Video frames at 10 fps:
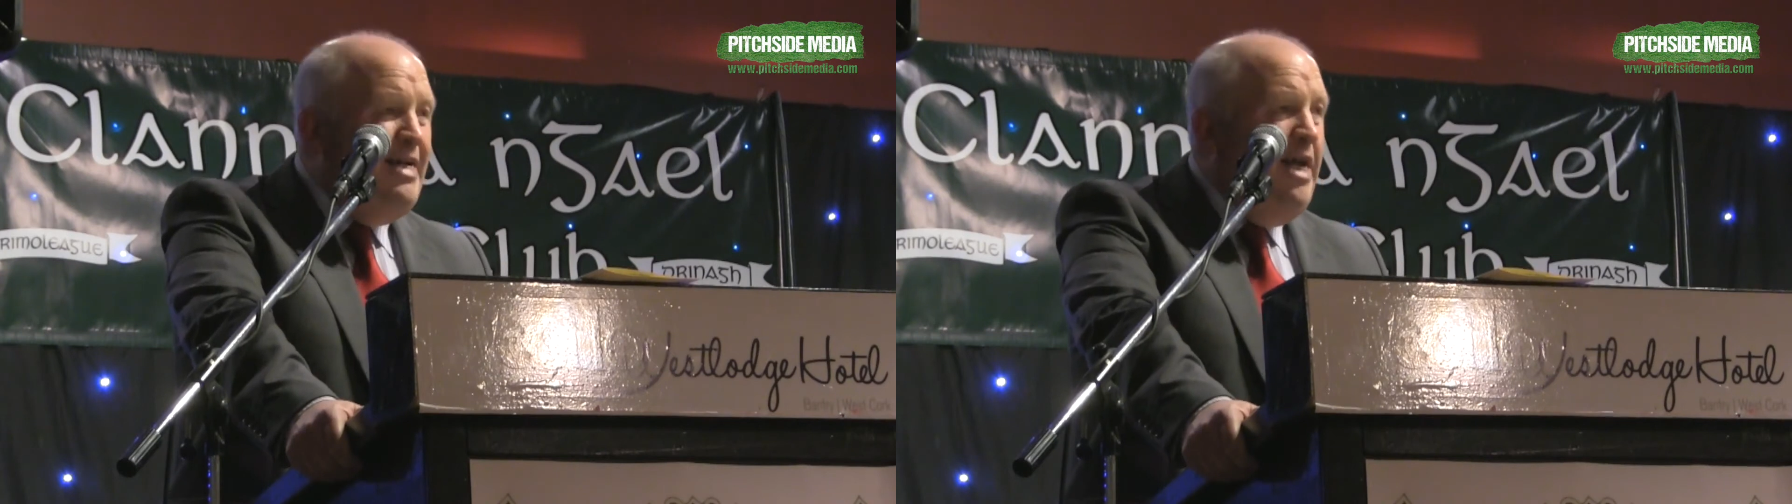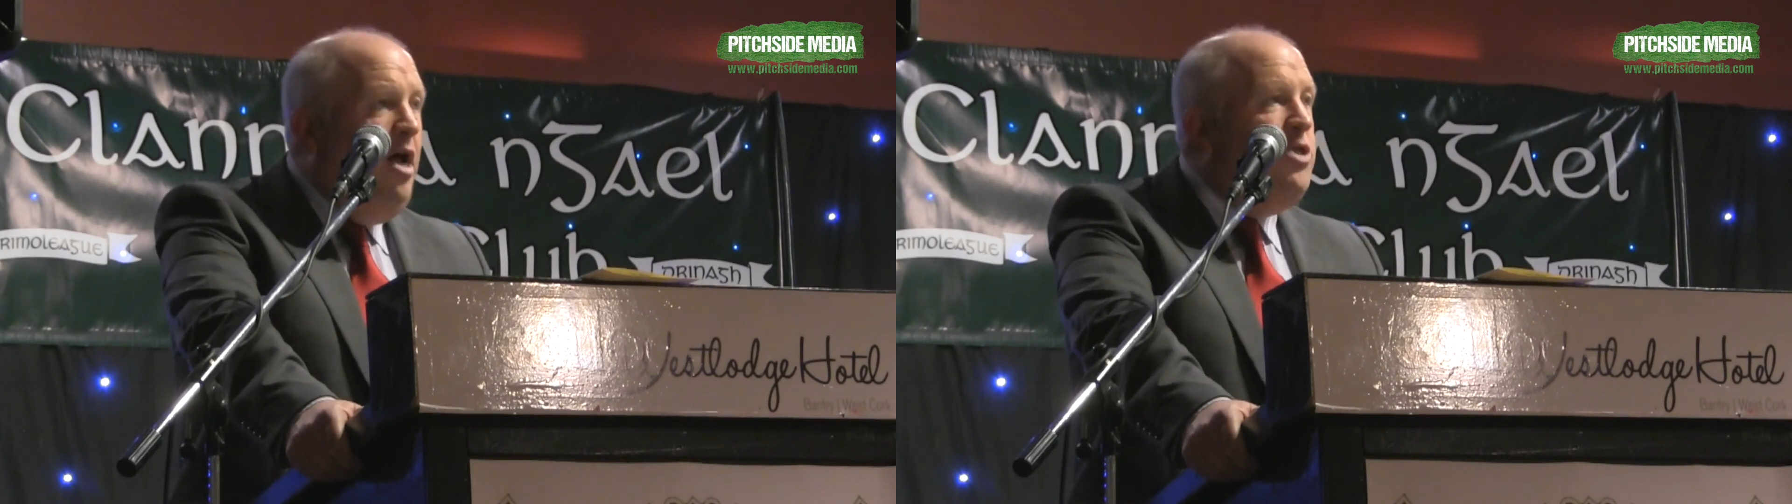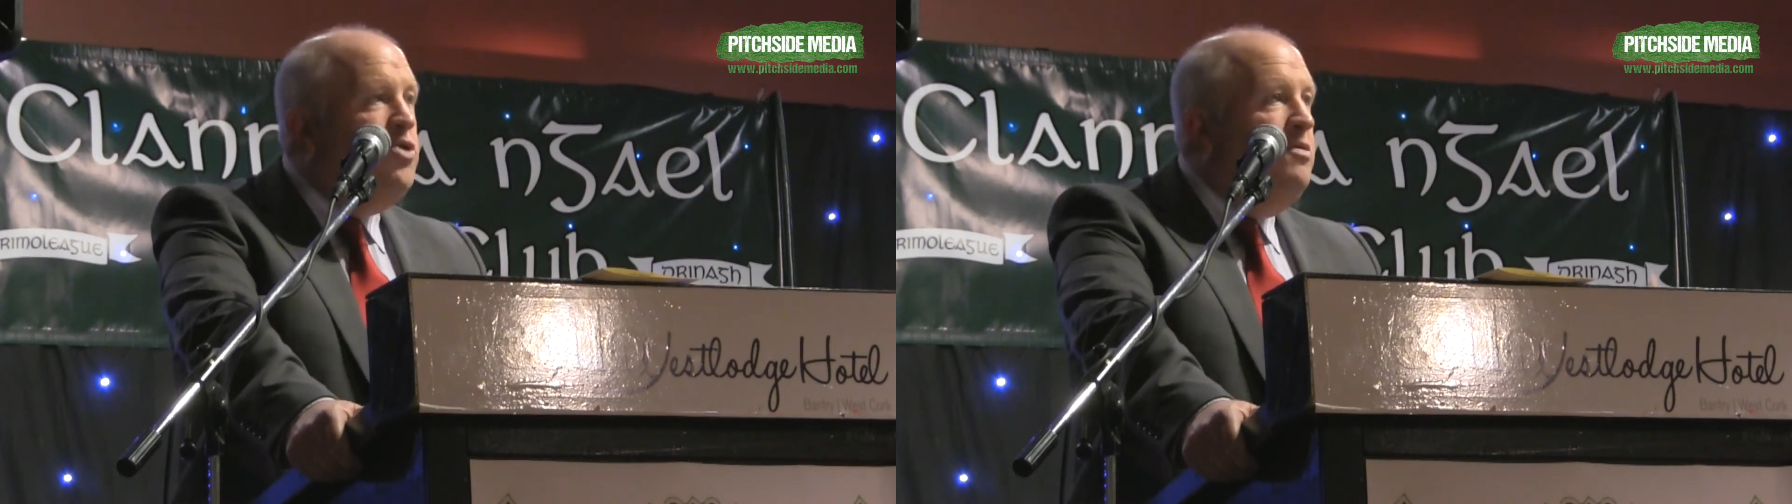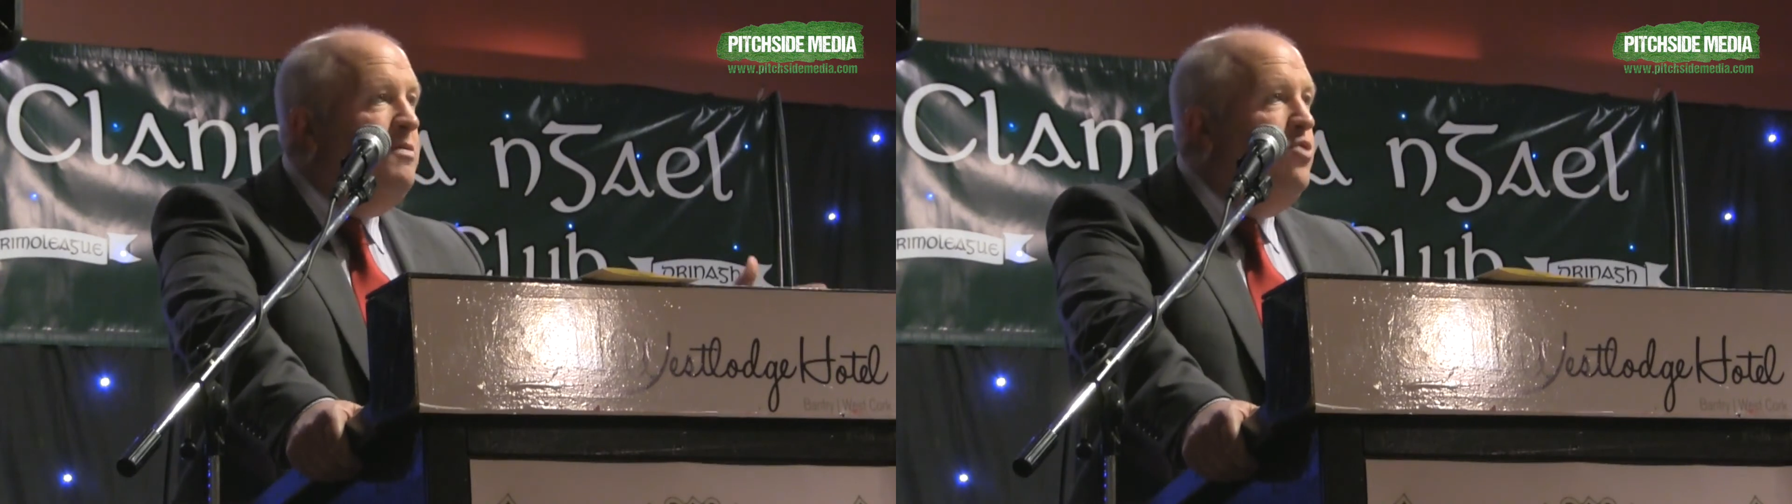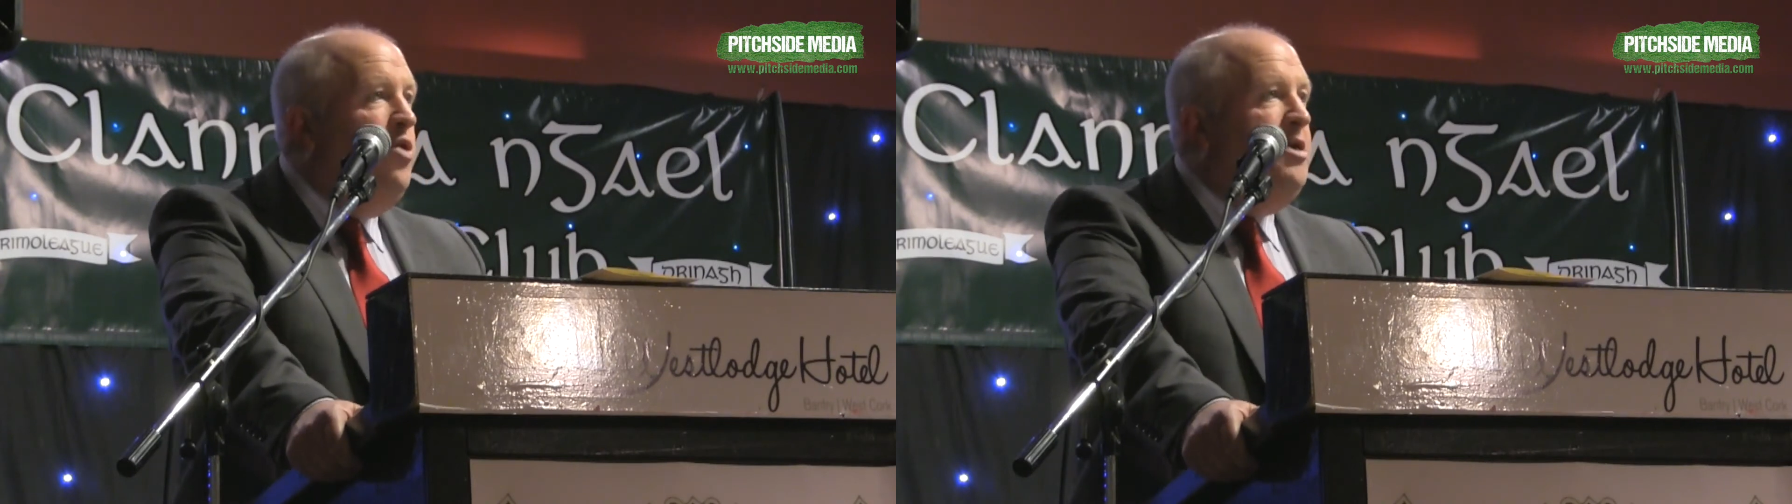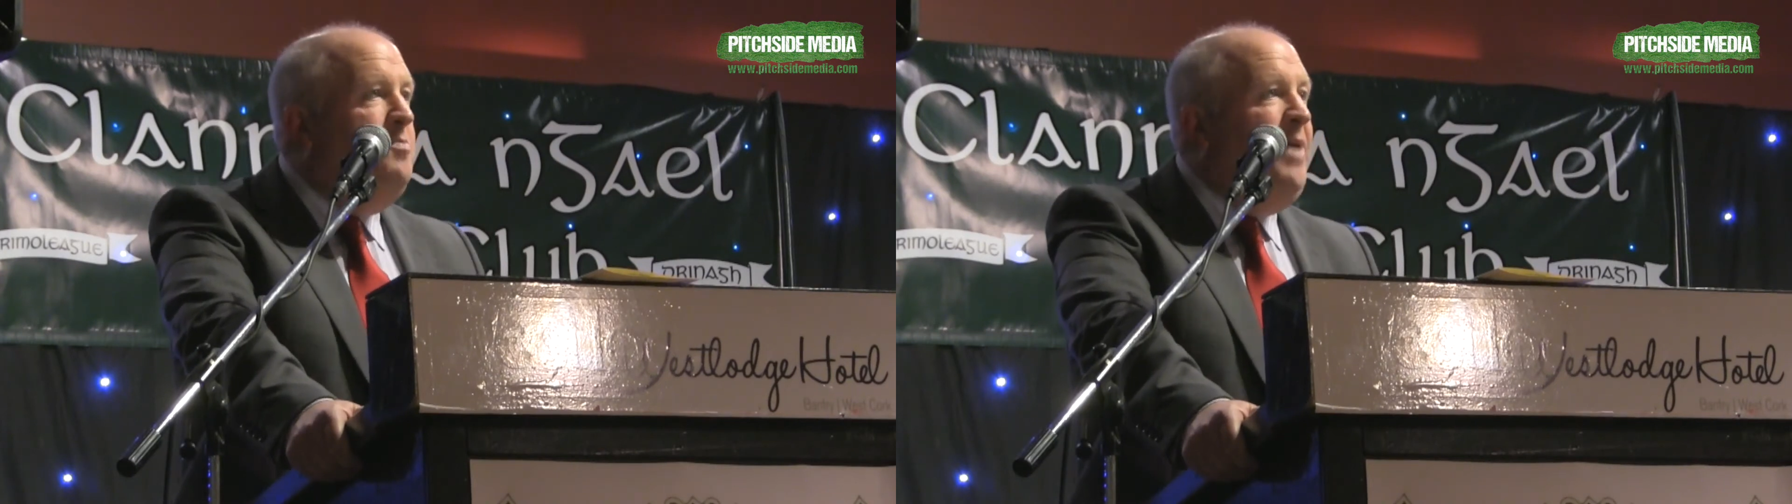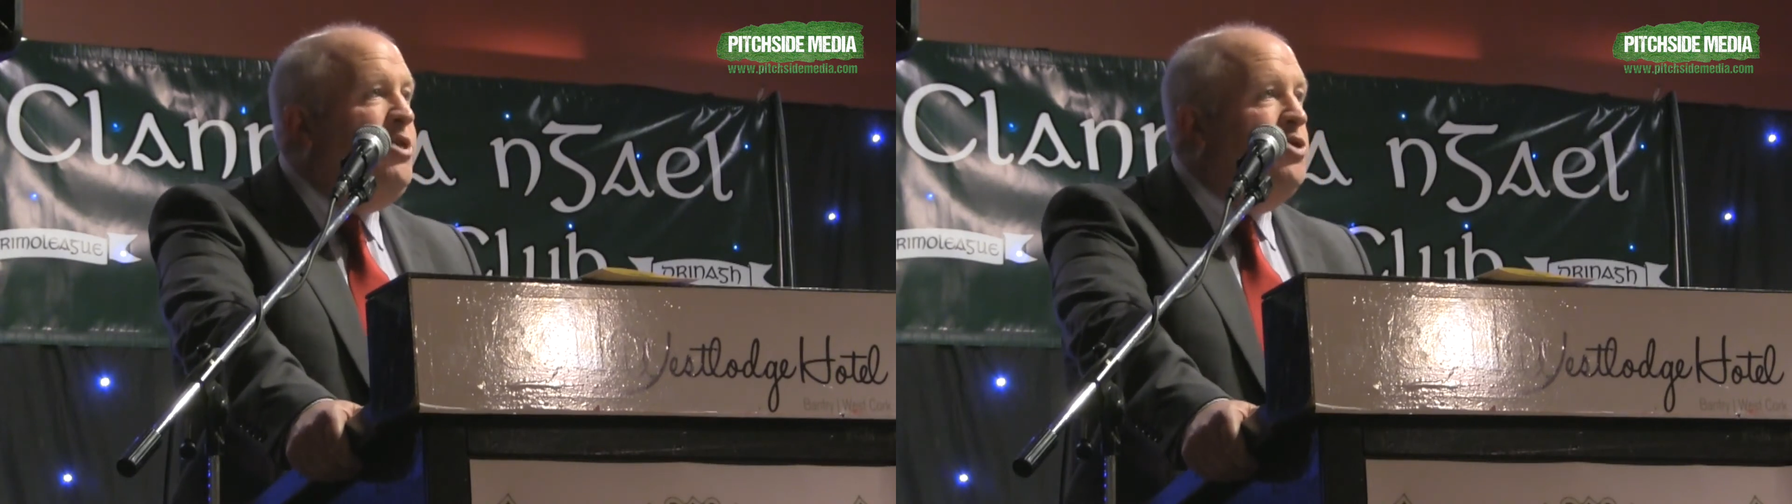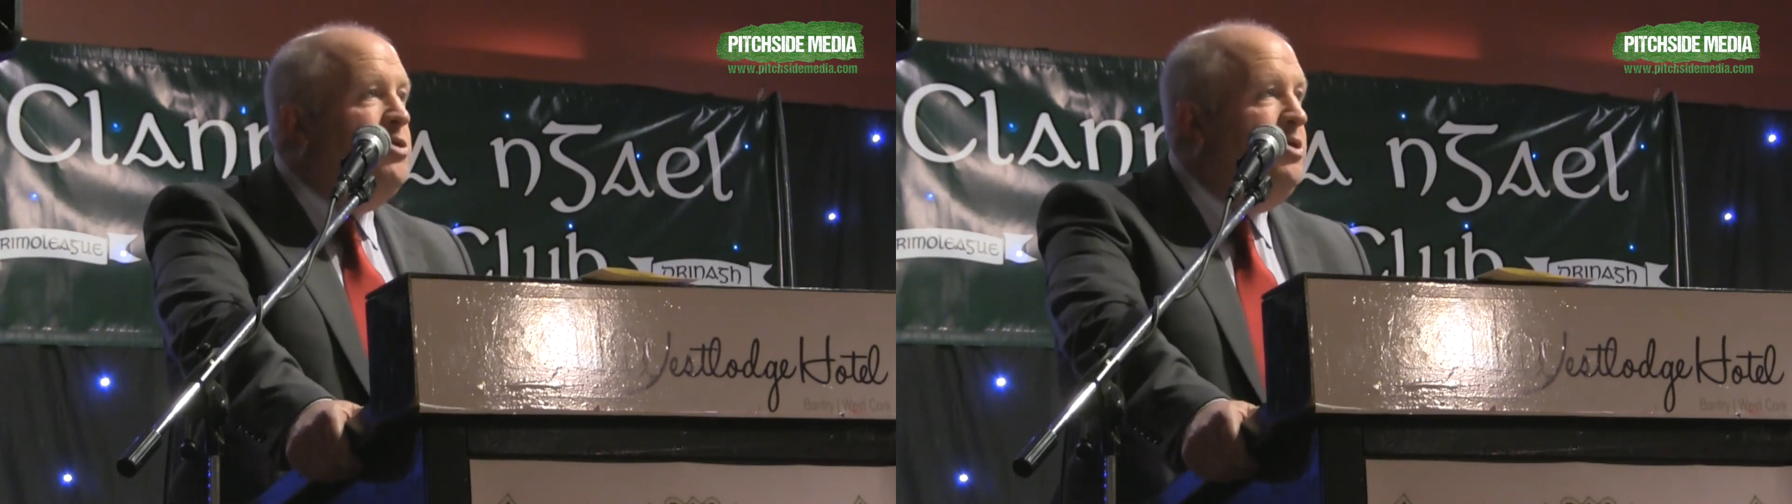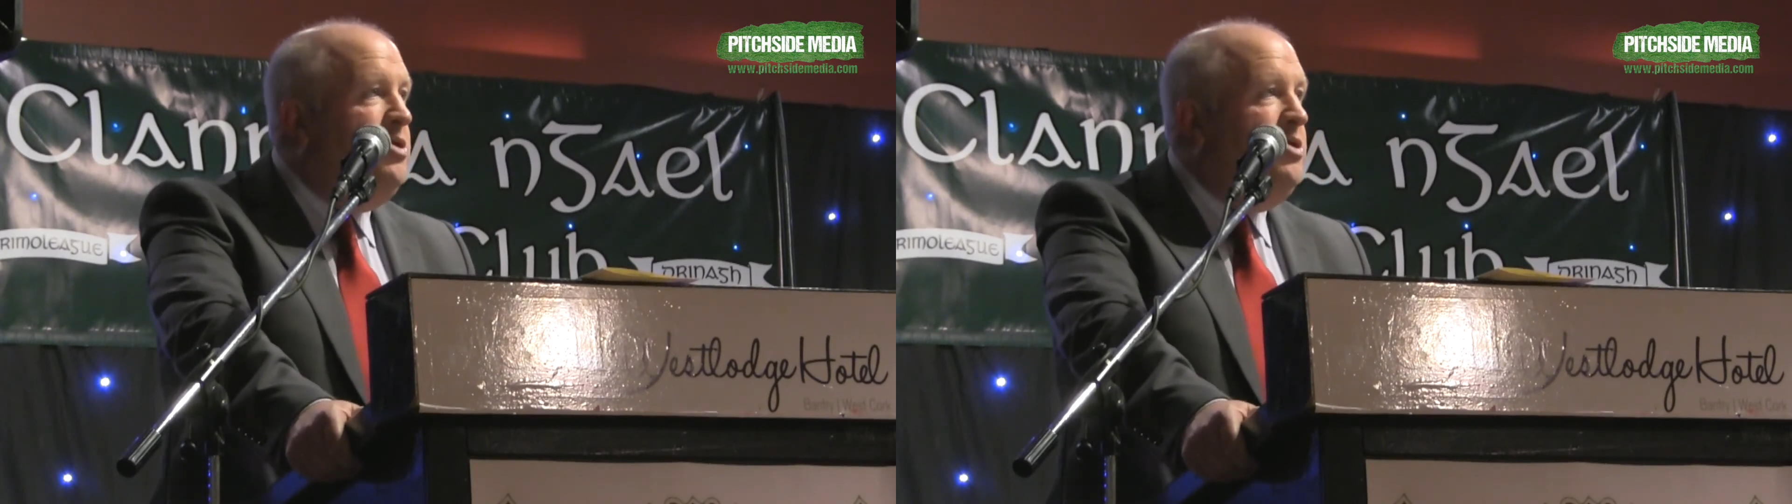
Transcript: and also going to matches,